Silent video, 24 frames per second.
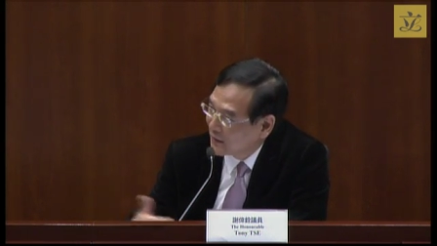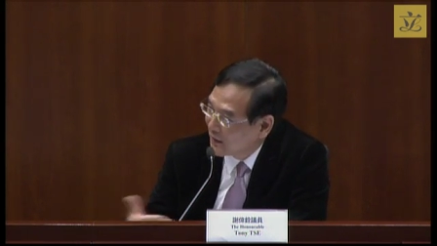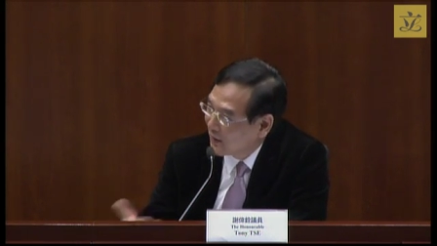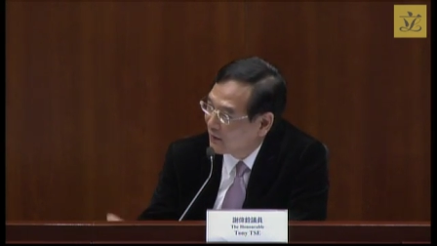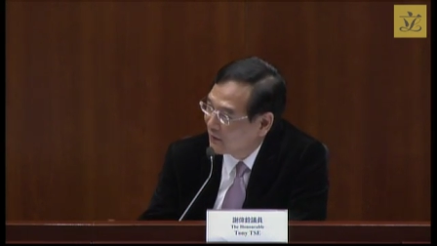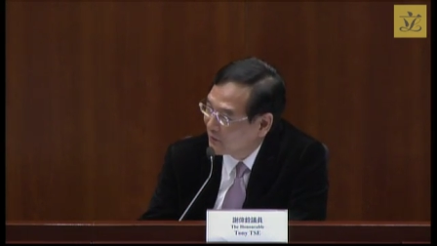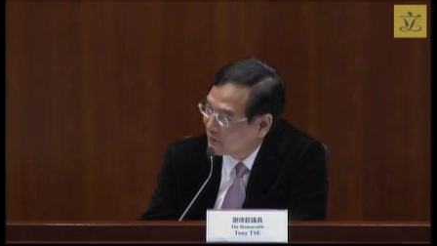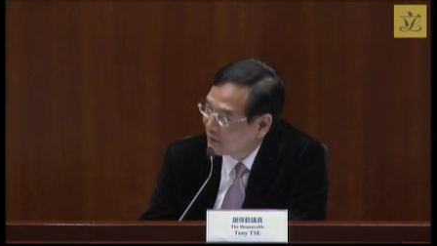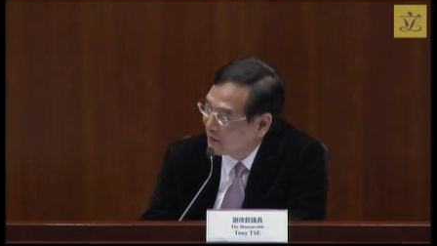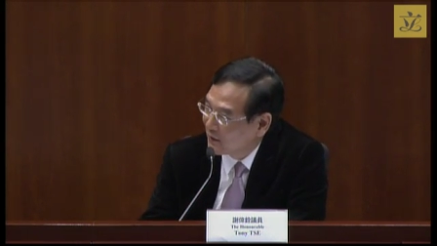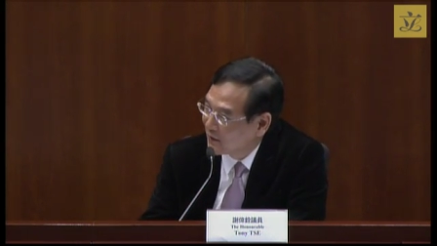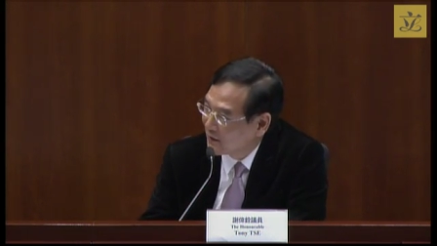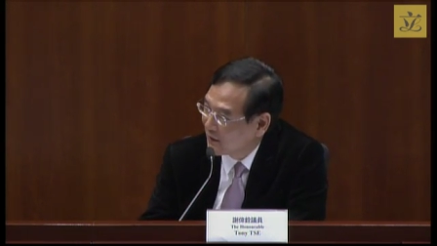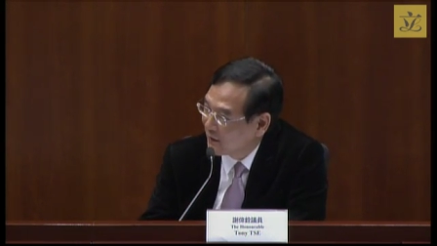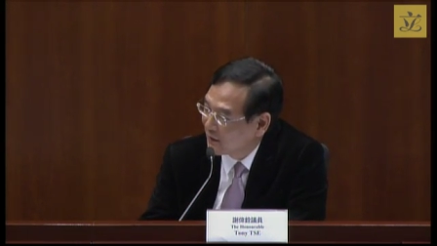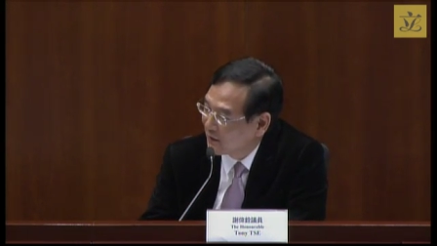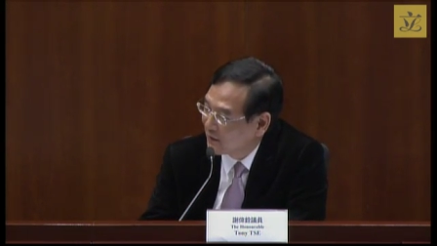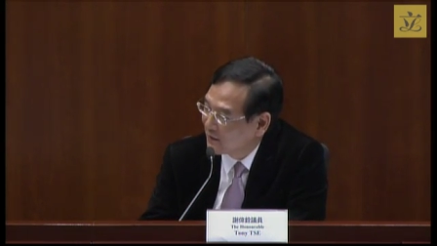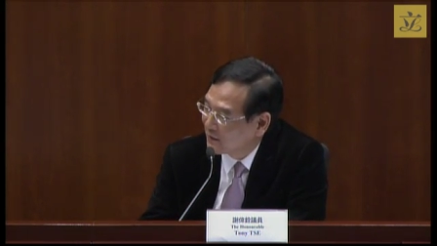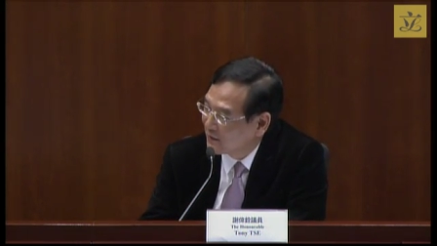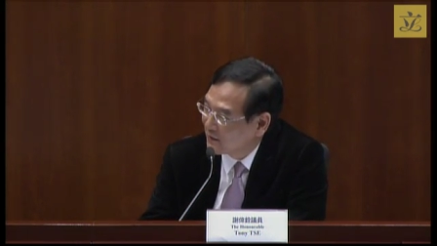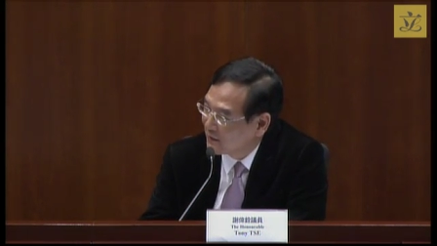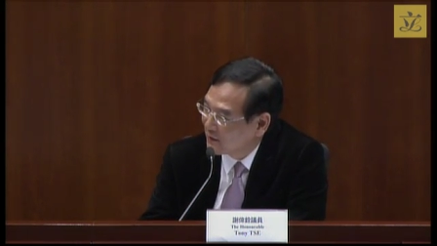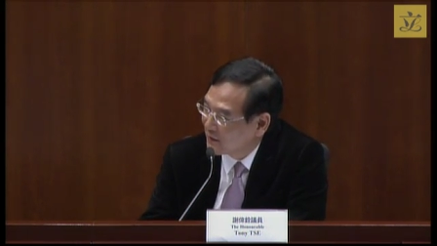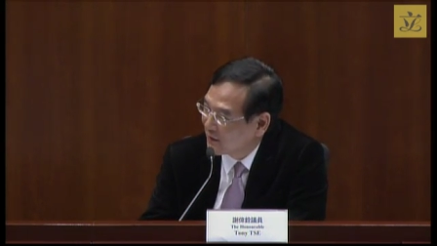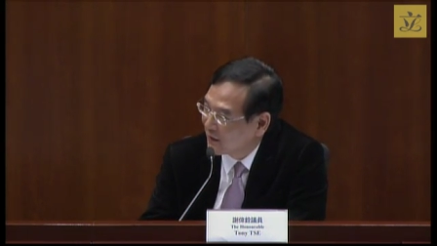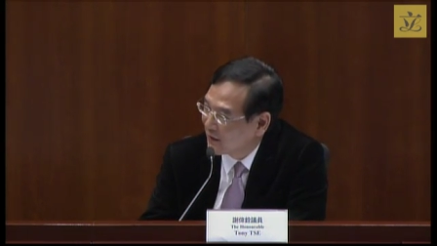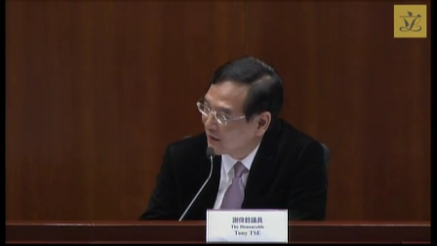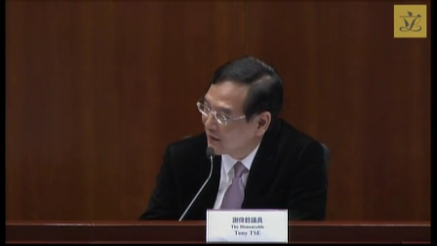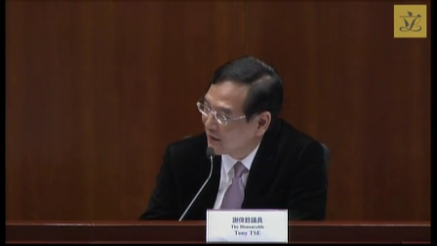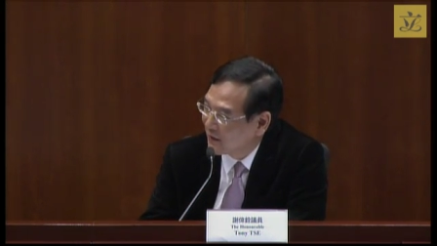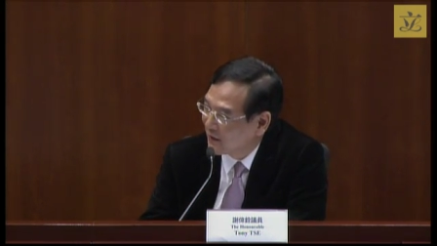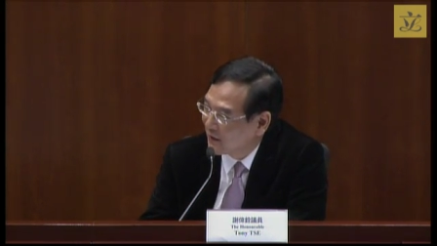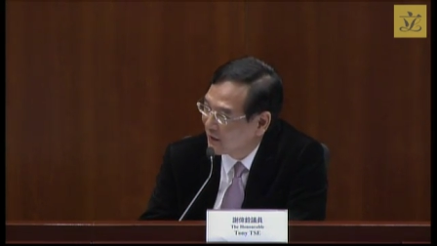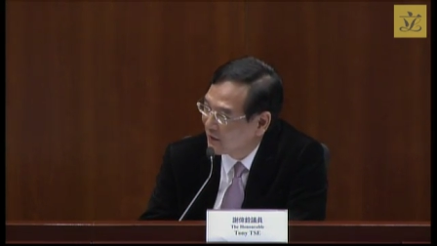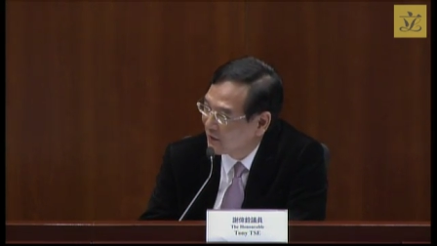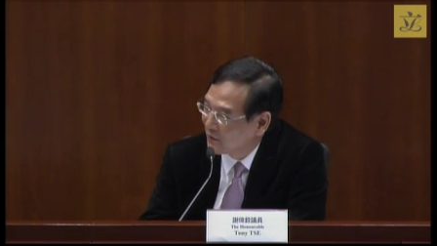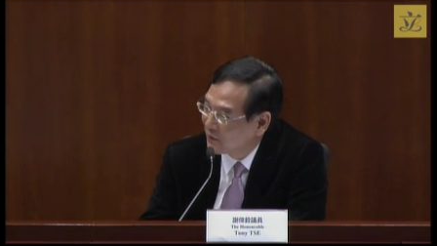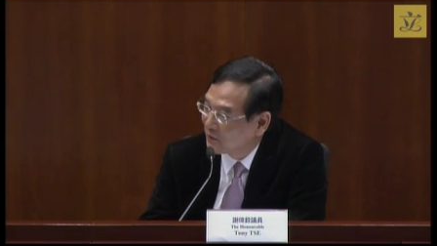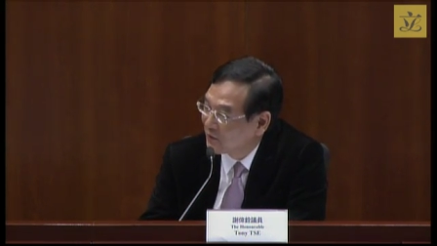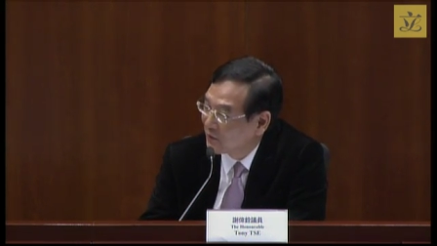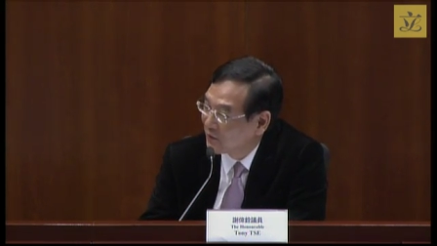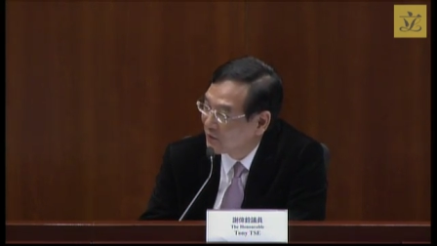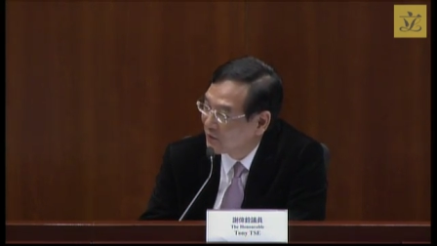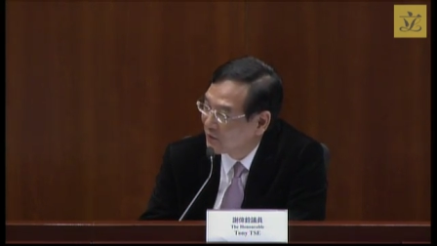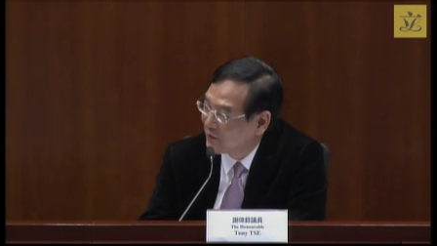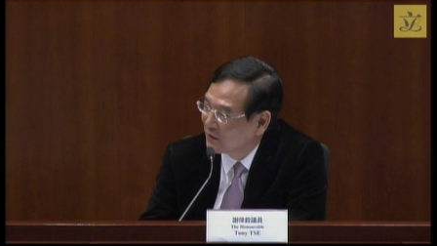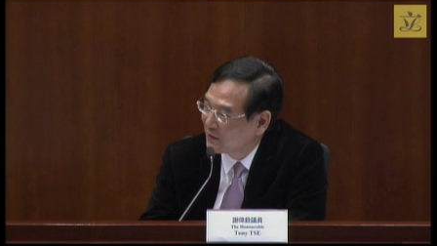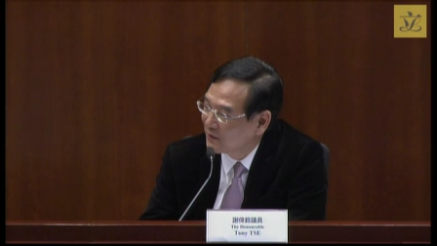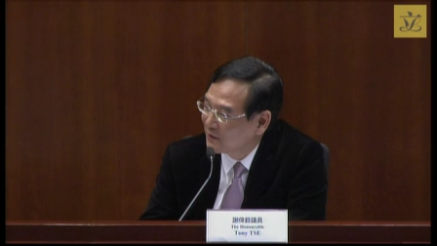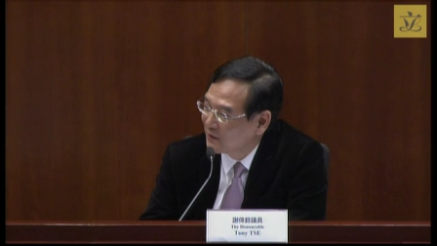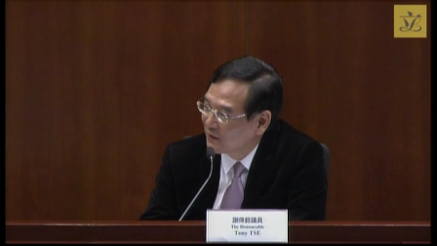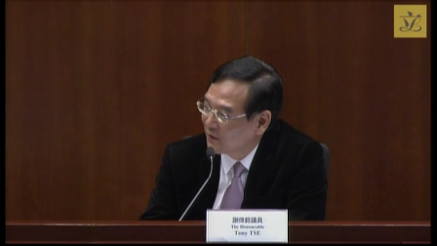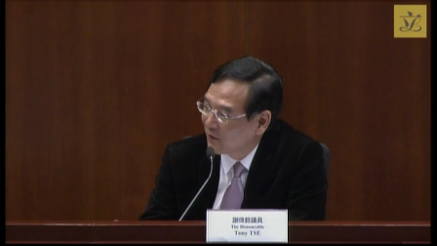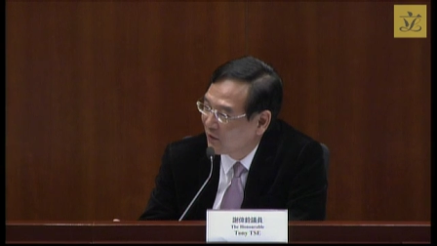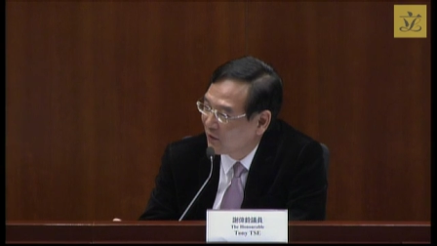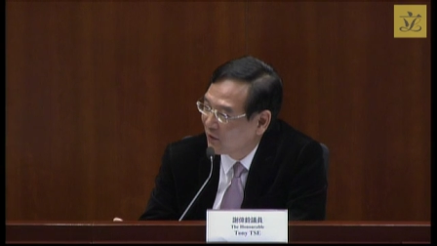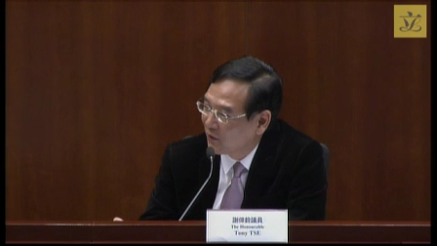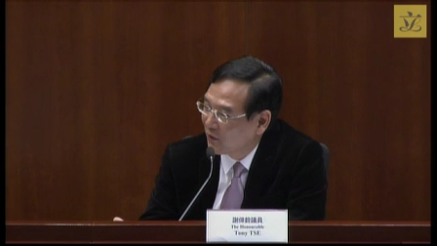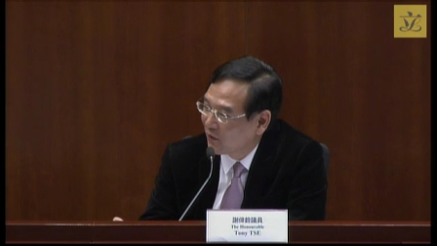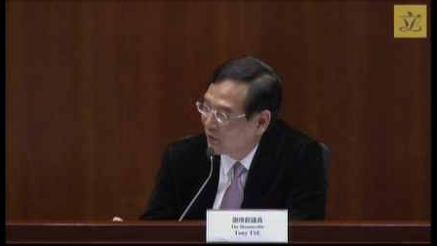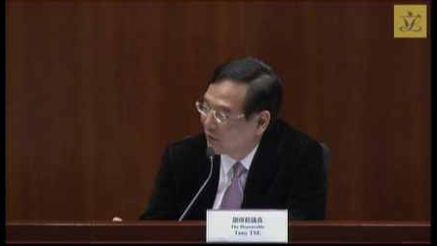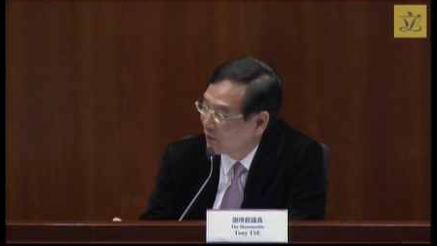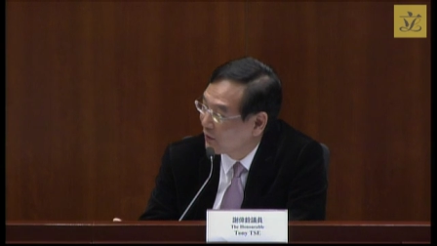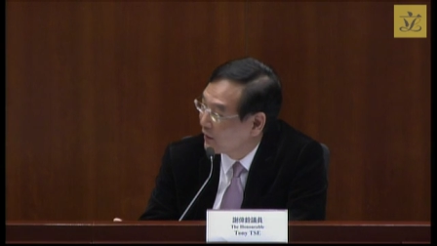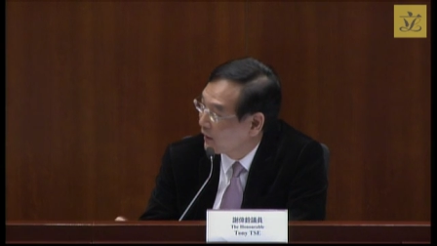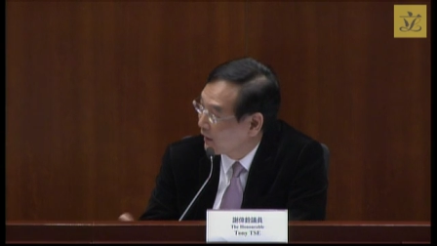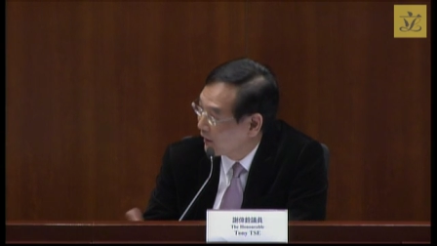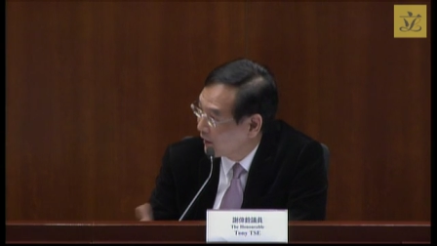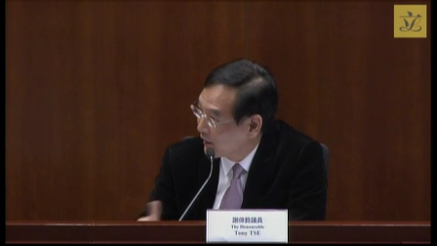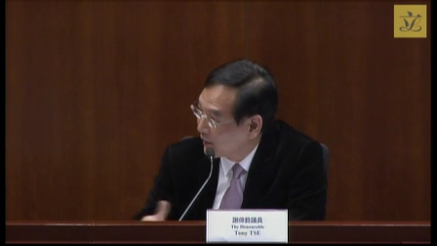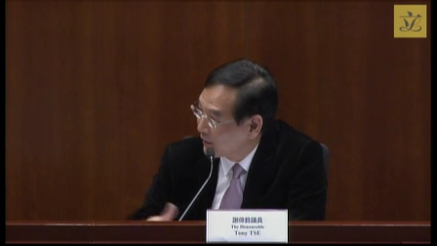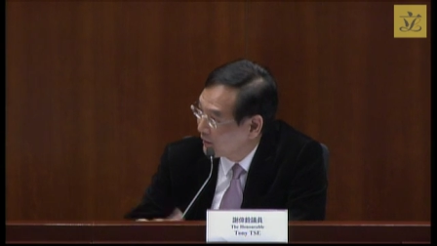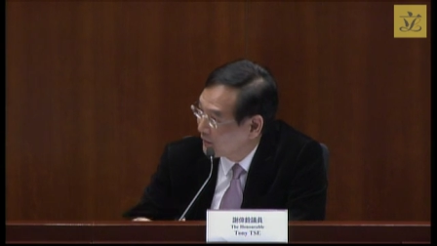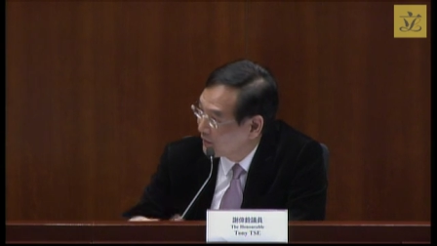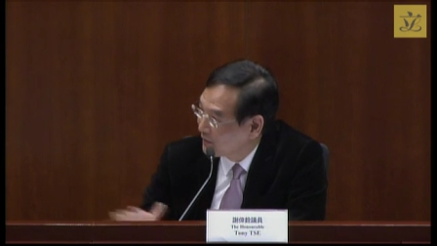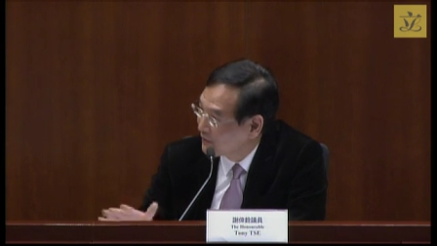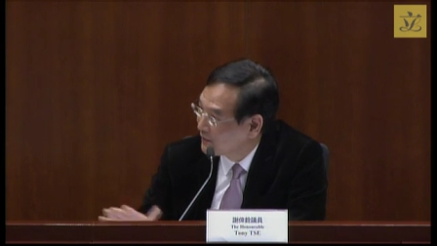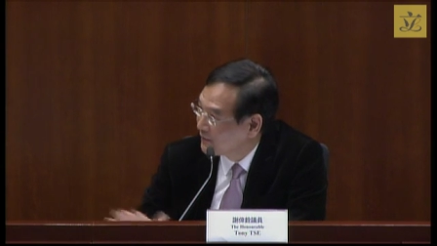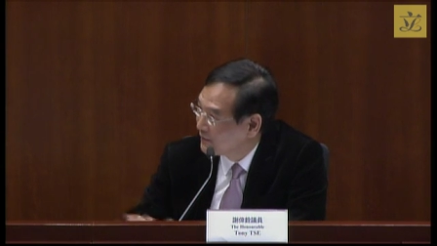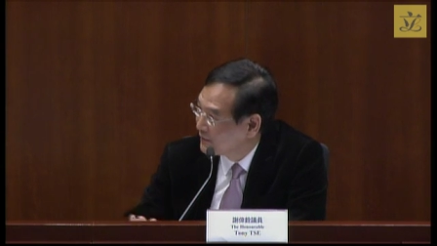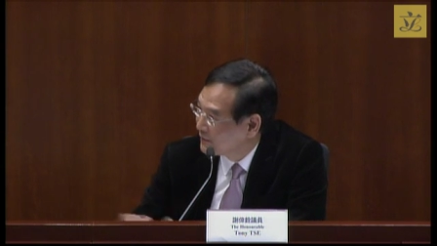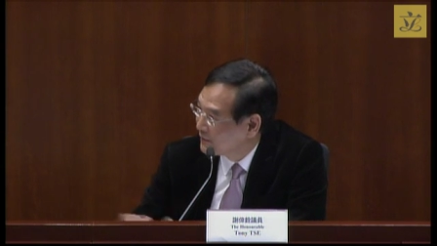um, contributed their whole life to society.